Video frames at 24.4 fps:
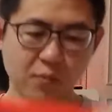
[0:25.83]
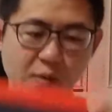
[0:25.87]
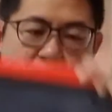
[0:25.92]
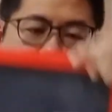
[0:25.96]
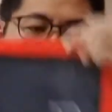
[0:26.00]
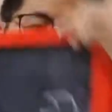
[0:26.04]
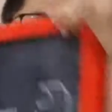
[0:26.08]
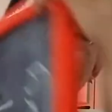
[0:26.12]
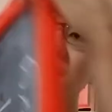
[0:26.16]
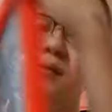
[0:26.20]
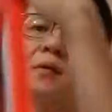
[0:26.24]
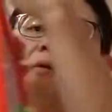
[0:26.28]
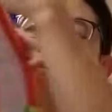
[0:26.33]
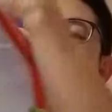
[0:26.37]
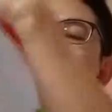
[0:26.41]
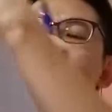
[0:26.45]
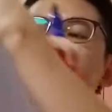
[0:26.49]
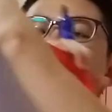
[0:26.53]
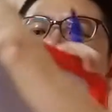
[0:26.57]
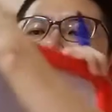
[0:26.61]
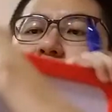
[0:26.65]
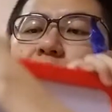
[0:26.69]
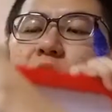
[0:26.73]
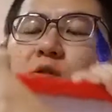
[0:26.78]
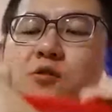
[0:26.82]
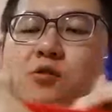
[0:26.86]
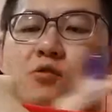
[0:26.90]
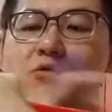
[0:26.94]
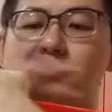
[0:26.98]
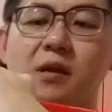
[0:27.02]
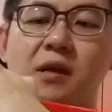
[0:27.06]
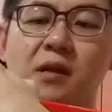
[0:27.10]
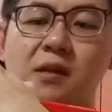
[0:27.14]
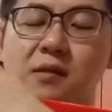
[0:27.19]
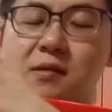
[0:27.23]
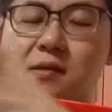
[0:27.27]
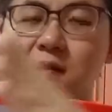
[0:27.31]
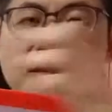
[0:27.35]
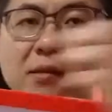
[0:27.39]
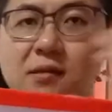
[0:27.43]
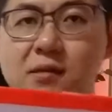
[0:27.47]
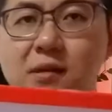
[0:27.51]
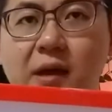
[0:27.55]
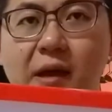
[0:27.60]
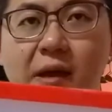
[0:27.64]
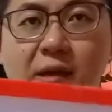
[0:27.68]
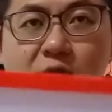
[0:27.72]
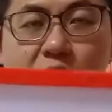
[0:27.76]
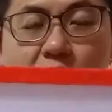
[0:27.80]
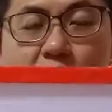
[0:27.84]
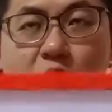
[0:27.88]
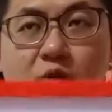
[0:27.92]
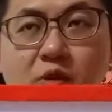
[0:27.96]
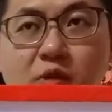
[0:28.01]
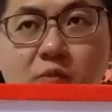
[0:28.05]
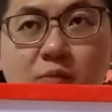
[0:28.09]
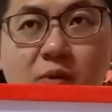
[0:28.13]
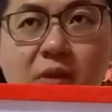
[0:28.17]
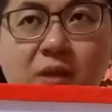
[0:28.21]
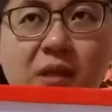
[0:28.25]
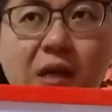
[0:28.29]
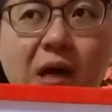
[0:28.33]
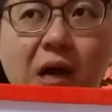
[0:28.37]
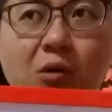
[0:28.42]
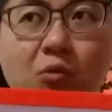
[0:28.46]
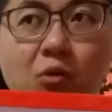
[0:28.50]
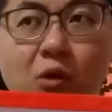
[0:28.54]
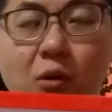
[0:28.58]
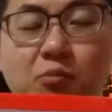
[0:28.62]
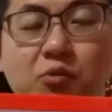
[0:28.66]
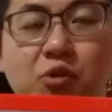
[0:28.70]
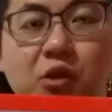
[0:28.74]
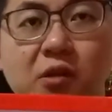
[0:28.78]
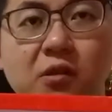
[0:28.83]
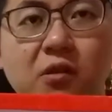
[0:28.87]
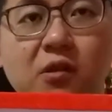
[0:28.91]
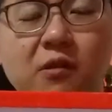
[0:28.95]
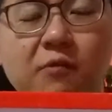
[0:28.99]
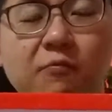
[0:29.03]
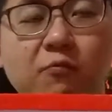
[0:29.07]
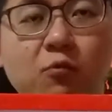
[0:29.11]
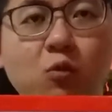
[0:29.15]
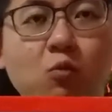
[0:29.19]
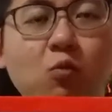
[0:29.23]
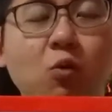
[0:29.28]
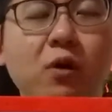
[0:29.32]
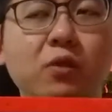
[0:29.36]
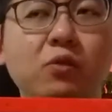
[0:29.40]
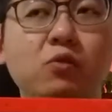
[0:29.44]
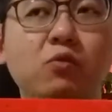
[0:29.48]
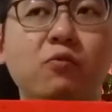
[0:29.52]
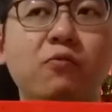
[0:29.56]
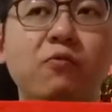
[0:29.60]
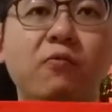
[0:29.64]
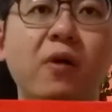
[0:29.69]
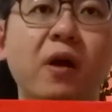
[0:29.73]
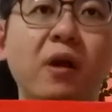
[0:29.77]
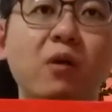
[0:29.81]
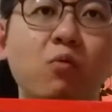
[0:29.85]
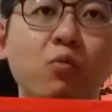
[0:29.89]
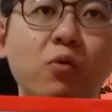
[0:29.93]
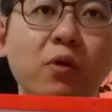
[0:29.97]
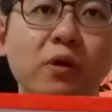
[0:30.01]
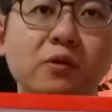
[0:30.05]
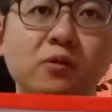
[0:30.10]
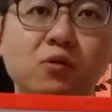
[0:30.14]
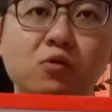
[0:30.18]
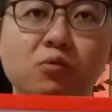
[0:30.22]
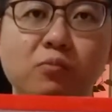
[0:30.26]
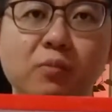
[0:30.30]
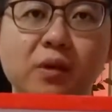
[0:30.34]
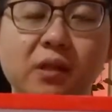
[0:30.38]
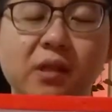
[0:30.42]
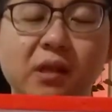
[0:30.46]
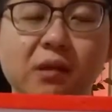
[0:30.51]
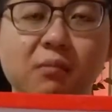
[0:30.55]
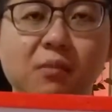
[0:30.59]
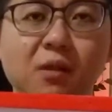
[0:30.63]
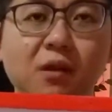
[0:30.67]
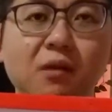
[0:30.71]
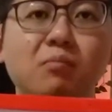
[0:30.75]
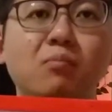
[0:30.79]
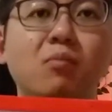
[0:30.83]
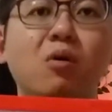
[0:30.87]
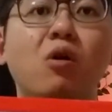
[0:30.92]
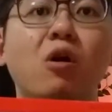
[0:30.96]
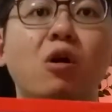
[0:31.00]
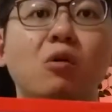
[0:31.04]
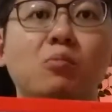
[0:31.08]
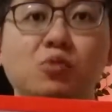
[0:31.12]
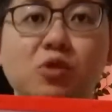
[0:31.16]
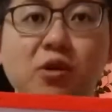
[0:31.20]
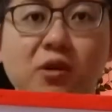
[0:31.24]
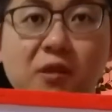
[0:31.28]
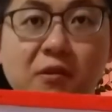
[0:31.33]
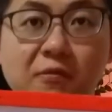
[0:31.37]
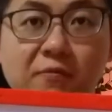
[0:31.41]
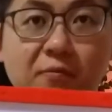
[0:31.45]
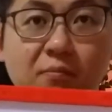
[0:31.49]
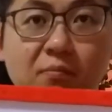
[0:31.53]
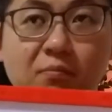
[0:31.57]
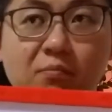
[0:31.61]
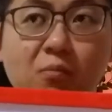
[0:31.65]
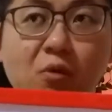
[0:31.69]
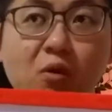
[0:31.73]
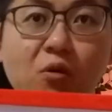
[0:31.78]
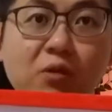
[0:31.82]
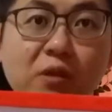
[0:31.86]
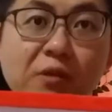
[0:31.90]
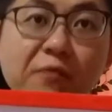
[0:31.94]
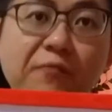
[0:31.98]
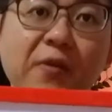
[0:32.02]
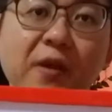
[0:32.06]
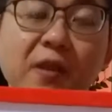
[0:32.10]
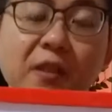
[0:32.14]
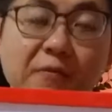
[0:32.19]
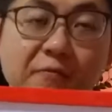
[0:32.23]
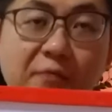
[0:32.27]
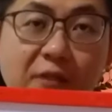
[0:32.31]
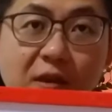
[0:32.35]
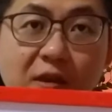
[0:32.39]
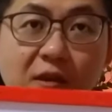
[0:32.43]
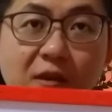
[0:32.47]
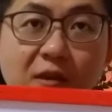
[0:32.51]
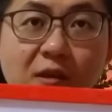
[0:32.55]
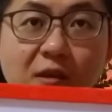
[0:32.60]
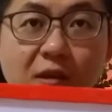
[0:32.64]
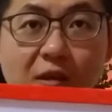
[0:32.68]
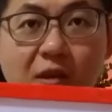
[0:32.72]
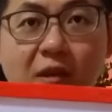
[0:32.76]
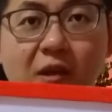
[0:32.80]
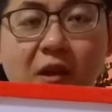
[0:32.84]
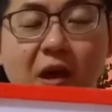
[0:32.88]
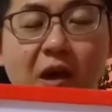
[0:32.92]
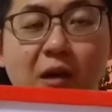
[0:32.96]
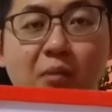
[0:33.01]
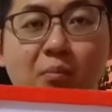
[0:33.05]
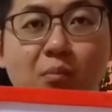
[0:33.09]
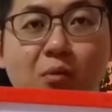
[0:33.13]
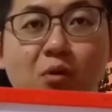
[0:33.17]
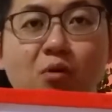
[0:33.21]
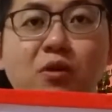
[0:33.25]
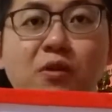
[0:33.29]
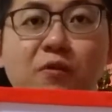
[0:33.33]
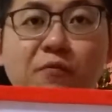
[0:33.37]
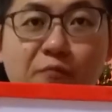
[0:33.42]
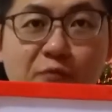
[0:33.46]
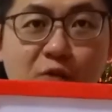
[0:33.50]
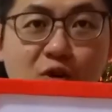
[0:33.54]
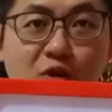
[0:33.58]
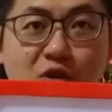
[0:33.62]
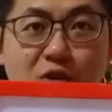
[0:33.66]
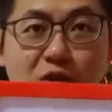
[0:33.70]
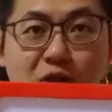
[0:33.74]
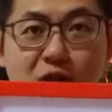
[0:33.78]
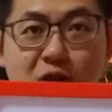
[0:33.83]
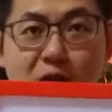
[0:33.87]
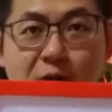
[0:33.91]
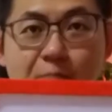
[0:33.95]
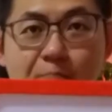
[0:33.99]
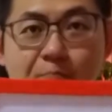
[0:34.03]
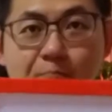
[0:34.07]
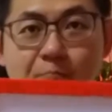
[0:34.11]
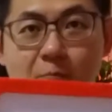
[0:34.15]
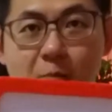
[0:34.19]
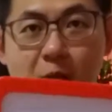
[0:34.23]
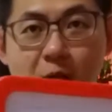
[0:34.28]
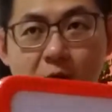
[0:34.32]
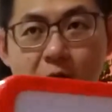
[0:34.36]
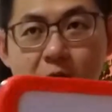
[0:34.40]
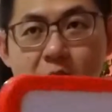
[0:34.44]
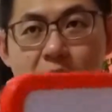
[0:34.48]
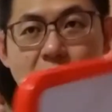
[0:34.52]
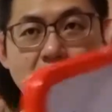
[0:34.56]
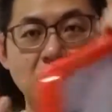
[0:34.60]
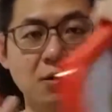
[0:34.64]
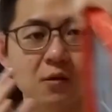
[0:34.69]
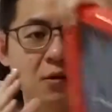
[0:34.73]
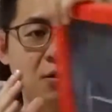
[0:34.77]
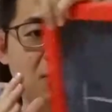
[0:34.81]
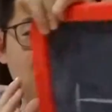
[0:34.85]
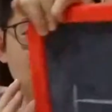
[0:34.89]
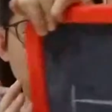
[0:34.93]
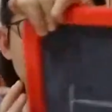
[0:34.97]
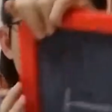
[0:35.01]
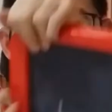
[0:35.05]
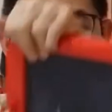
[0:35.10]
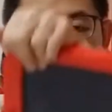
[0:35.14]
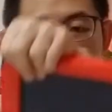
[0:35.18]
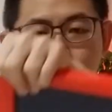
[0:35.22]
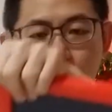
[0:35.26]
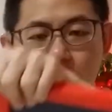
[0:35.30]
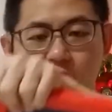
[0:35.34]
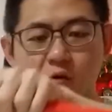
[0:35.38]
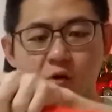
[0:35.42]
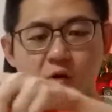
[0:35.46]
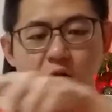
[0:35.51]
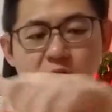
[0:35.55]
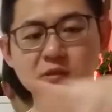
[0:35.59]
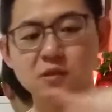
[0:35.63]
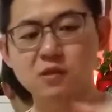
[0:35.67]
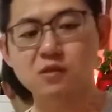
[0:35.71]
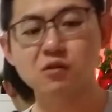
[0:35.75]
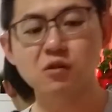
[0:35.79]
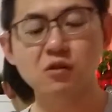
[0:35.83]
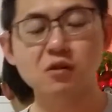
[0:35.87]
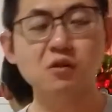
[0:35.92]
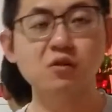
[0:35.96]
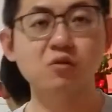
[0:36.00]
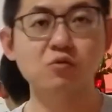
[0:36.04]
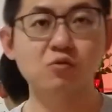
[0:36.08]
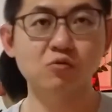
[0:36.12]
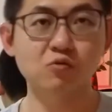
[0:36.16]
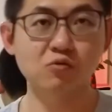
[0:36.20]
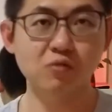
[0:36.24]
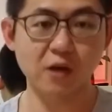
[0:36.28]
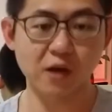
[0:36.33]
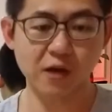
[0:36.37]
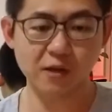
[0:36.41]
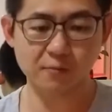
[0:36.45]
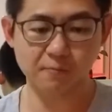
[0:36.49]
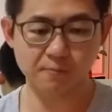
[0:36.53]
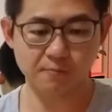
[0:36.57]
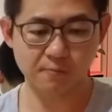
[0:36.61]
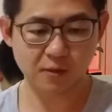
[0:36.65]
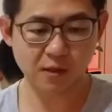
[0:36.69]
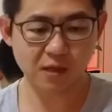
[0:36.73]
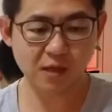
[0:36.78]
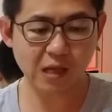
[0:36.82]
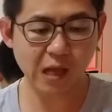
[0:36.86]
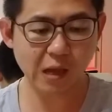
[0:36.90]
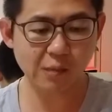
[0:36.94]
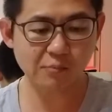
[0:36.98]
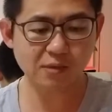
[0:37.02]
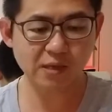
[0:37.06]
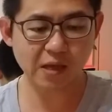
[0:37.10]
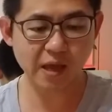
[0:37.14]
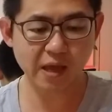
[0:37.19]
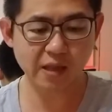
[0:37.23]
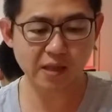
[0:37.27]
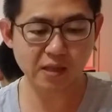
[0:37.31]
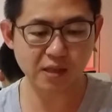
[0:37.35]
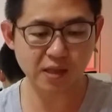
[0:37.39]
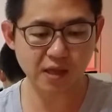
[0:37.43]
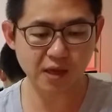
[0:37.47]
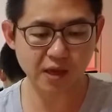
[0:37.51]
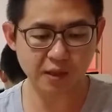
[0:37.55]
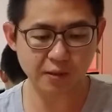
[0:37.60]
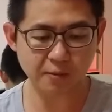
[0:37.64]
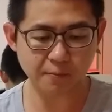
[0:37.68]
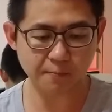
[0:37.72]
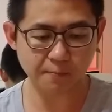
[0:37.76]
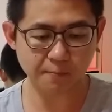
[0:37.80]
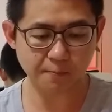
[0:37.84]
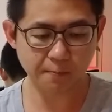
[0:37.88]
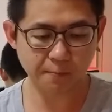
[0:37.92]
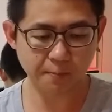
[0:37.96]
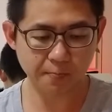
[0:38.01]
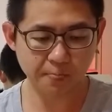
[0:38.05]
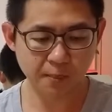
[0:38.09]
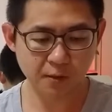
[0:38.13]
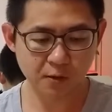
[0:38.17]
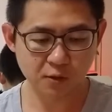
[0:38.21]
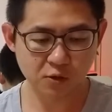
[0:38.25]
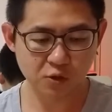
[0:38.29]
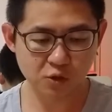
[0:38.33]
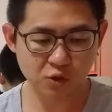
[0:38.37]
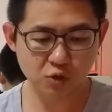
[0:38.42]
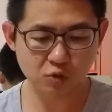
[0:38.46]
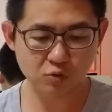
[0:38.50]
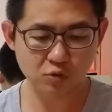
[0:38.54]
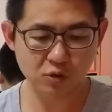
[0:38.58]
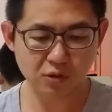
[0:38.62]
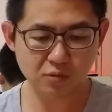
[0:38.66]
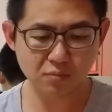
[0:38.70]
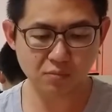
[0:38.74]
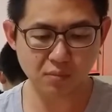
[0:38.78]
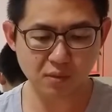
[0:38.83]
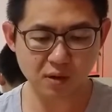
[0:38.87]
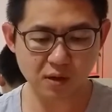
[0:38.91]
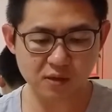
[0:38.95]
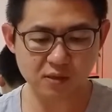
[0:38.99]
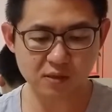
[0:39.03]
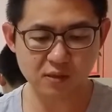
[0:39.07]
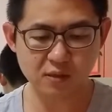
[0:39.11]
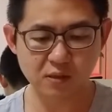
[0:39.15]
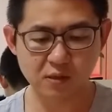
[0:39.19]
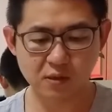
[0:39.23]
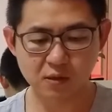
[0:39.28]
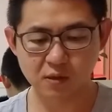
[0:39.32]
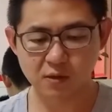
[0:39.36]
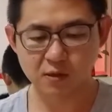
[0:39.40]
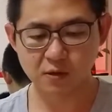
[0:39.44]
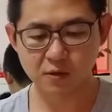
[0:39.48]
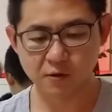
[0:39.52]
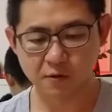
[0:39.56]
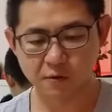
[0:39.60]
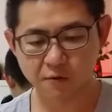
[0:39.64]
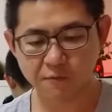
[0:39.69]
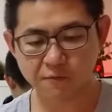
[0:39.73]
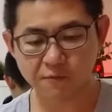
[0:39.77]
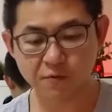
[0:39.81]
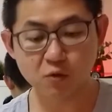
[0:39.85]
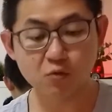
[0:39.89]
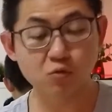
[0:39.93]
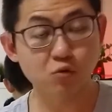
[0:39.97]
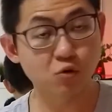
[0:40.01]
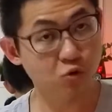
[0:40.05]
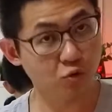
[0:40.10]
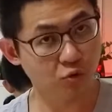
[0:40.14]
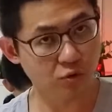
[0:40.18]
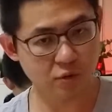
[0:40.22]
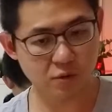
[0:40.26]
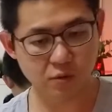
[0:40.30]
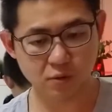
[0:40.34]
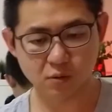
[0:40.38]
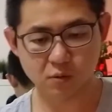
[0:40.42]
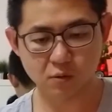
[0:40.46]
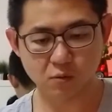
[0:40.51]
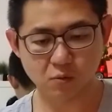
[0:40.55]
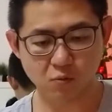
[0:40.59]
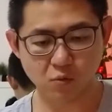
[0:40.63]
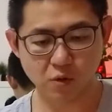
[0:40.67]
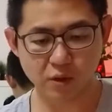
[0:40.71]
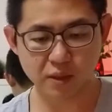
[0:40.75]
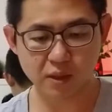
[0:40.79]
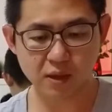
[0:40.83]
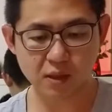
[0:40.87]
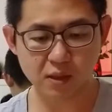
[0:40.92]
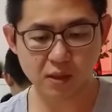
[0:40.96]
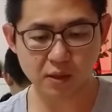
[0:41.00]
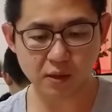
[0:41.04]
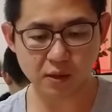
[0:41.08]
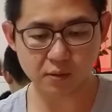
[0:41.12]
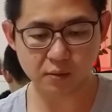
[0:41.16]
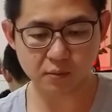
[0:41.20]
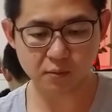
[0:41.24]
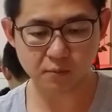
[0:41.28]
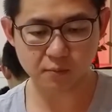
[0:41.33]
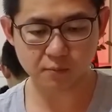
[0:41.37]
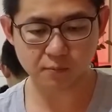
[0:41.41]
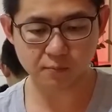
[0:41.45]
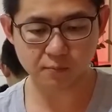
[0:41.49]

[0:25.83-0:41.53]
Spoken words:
Yeah. So that has always been our objective. We want to find ways to make them learn more effectively and more efficiently. Okay. So of course, in order to do that, it comes hand in hand. Students must feel good when they learn.